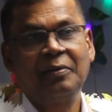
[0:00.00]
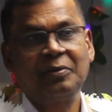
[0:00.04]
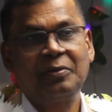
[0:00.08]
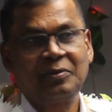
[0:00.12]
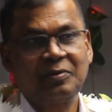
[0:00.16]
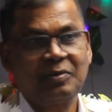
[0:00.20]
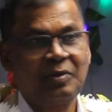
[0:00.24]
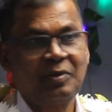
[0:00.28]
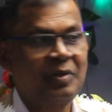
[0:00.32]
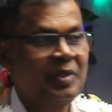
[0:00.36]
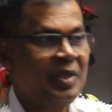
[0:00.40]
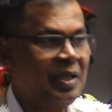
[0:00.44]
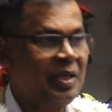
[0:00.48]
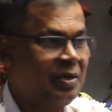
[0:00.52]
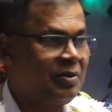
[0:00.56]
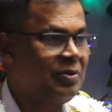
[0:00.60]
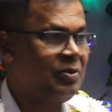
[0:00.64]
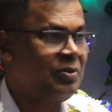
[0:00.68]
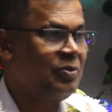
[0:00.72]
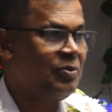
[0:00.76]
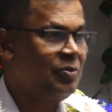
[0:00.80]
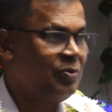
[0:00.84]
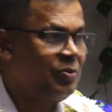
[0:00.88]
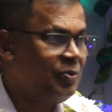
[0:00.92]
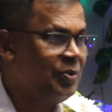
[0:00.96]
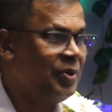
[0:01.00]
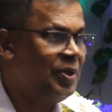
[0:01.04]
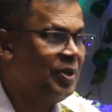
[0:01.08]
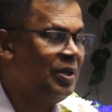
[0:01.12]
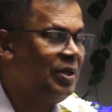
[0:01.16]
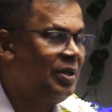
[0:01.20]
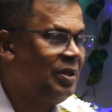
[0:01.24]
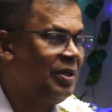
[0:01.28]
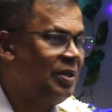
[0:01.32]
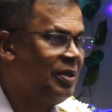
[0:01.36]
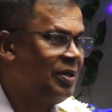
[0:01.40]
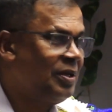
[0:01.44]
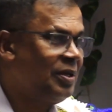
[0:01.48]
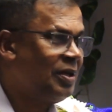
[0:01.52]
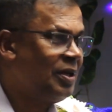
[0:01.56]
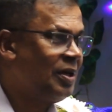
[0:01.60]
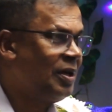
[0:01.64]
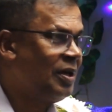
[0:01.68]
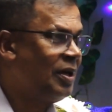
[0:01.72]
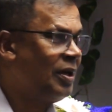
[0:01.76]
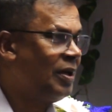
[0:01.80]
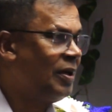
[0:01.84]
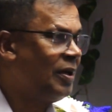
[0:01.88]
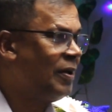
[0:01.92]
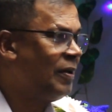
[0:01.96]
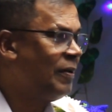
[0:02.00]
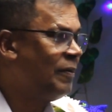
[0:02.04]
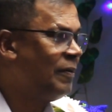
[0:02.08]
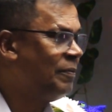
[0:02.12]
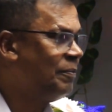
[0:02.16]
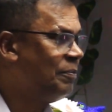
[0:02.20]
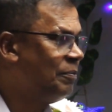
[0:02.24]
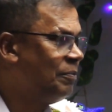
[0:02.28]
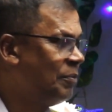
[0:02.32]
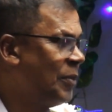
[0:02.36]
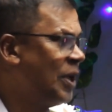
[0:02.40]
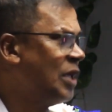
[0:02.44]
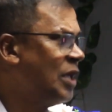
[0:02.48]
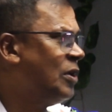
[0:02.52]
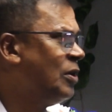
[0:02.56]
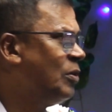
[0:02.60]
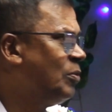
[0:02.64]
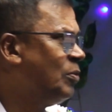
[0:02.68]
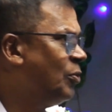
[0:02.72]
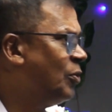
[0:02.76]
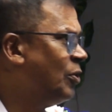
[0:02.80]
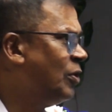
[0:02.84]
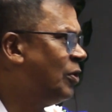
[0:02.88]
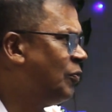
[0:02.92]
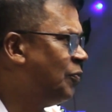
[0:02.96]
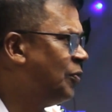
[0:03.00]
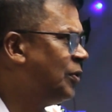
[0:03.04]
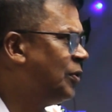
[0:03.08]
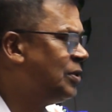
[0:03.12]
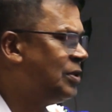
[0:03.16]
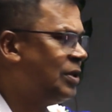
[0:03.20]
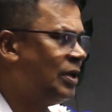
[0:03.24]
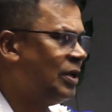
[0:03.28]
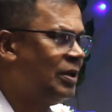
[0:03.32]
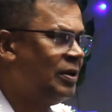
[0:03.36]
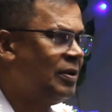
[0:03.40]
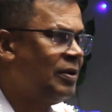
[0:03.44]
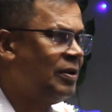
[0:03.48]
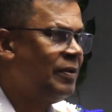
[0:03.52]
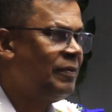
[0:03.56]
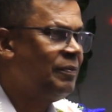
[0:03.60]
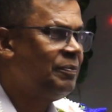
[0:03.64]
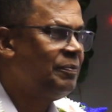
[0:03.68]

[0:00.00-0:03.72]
so that we make it more efficient